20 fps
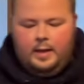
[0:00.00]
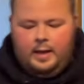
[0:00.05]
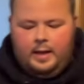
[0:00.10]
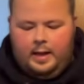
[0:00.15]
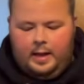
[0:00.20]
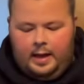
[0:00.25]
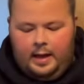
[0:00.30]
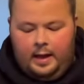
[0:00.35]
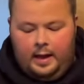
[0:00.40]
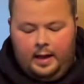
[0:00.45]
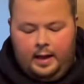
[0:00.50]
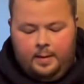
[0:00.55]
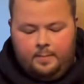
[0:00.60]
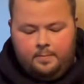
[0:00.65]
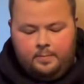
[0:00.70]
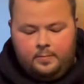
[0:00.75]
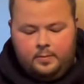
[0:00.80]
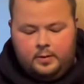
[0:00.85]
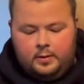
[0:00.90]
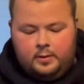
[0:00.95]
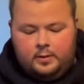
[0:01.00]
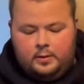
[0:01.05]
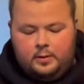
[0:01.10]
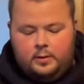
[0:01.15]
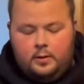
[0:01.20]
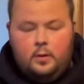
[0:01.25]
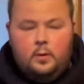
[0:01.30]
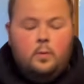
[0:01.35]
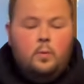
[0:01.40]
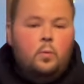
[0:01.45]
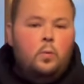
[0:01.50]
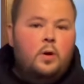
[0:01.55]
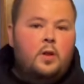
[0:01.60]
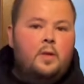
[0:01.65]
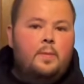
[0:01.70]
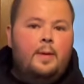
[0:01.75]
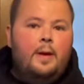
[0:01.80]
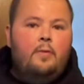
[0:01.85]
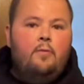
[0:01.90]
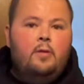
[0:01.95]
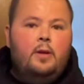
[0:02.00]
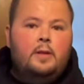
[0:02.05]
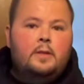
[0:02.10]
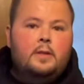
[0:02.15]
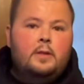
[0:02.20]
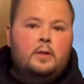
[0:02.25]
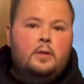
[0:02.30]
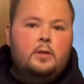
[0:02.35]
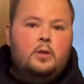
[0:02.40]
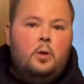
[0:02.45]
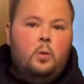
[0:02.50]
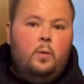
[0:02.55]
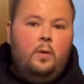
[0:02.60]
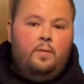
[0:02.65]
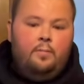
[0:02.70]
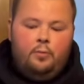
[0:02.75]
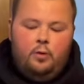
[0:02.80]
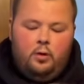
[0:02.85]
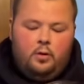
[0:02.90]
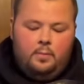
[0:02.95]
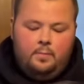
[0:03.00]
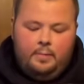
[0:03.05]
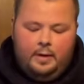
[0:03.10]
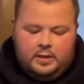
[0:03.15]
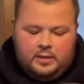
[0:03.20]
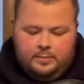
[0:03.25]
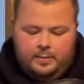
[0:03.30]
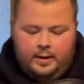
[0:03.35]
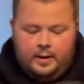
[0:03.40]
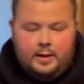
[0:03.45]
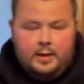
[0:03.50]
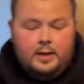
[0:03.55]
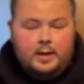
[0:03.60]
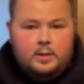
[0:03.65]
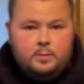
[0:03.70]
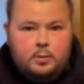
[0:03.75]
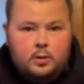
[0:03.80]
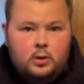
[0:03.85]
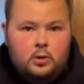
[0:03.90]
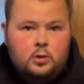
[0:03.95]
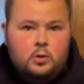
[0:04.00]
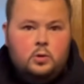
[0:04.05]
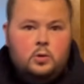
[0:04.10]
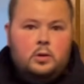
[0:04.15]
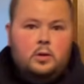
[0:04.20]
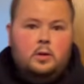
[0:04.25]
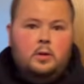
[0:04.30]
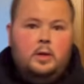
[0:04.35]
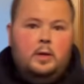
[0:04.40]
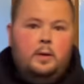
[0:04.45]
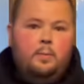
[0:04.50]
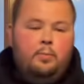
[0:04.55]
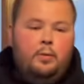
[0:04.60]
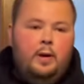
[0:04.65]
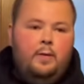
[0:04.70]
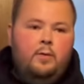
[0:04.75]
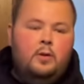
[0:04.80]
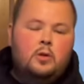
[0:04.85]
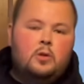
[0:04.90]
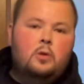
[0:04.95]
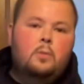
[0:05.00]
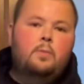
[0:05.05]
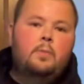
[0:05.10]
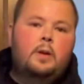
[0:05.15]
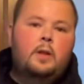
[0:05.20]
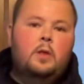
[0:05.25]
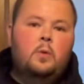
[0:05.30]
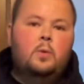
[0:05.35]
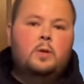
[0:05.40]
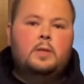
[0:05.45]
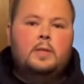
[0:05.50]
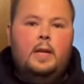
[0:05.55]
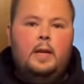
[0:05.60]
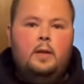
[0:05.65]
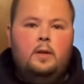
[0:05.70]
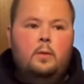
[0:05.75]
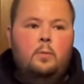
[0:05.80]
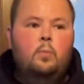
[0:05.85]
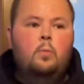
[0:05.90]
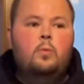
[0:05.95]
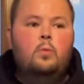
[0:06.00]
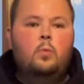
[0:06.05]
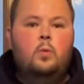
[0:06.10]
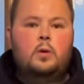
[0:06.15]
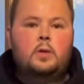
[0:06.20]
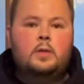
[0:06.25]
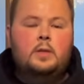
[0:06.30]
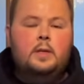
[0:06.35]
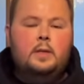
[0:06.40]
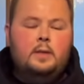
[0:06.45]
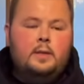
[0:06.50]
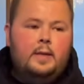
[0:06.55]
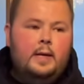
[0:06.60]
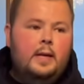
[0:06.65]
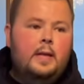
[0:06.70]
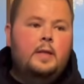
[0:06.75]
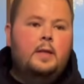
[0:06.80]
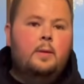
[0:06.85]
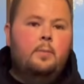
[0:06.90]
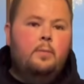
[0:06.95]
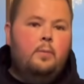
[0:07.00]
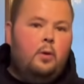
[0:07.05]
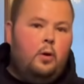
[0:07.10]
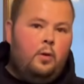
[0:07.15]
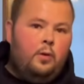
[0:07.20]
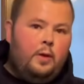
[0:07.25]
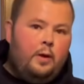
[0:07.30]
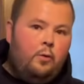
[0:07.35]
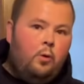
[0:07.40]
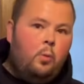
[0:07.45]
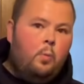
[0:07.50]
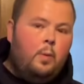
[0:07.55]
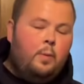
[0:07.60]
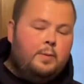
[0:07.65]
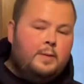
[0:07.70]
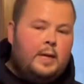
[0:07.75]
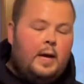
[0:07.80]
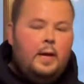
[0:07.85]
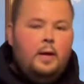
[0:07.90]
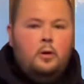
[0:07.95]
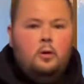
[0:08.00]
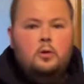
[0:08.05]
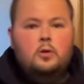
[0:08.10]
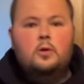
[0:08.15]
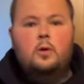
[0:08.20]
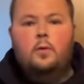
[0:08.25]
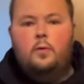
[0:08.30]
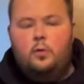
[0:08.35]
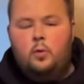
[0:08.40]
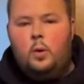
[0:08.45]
one of the main reasons that we've brought them back to market is because the previous company that was selling them was dealing them on their own website and also through